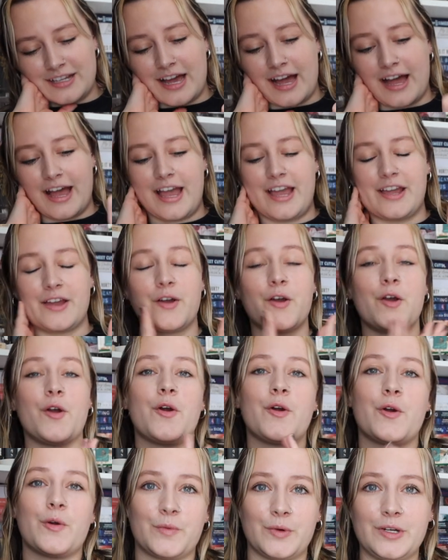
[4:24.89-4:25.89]
I
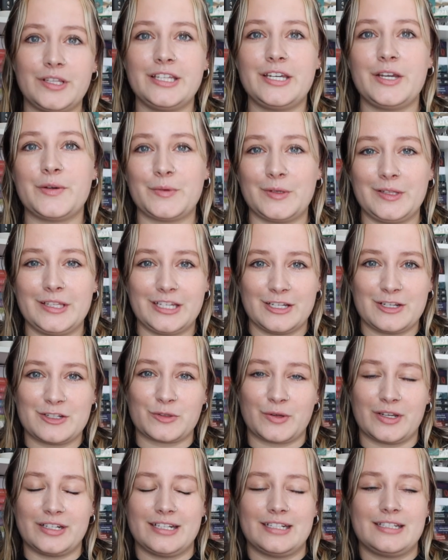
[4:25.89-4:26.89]
really, really
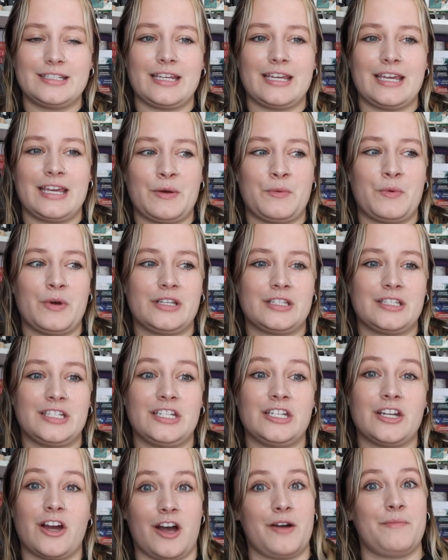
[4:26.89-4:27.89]
enjoyed it. It was
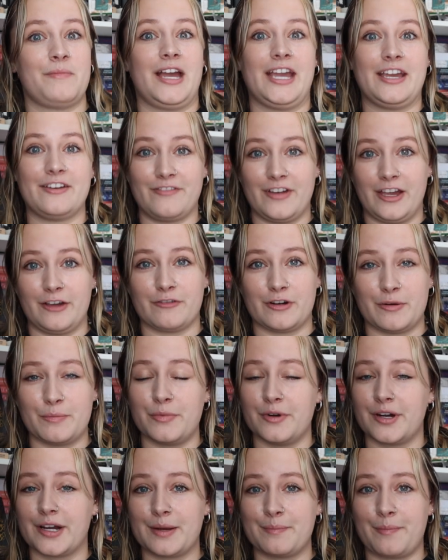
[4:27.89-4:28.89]
not my favorite
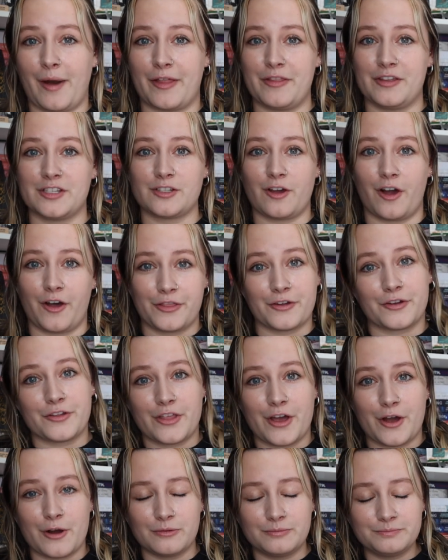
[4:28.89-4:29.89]
book by this author
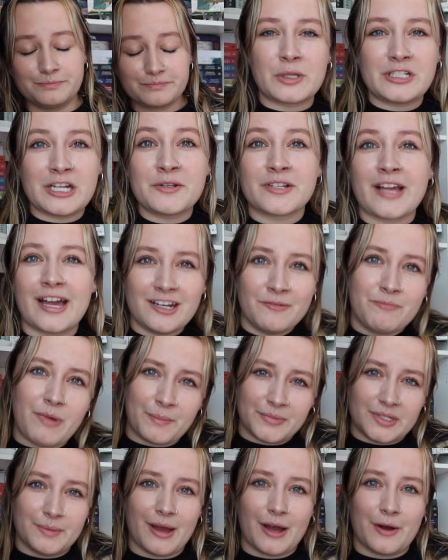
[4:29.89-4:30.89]
though, which I was kind of
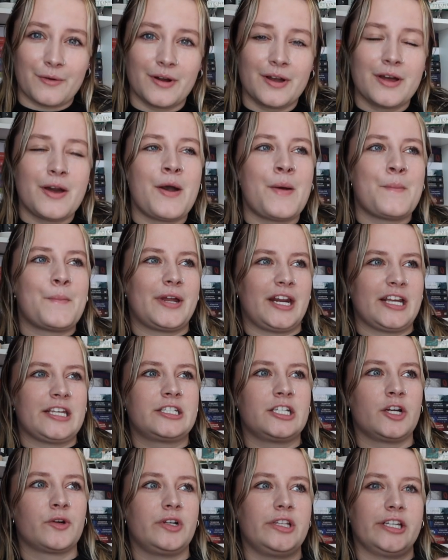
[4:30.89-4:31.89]
bummed about, but I
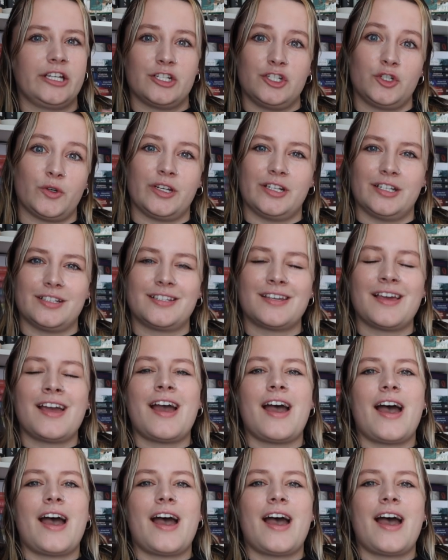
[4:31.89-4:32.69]
still really enjoyed it.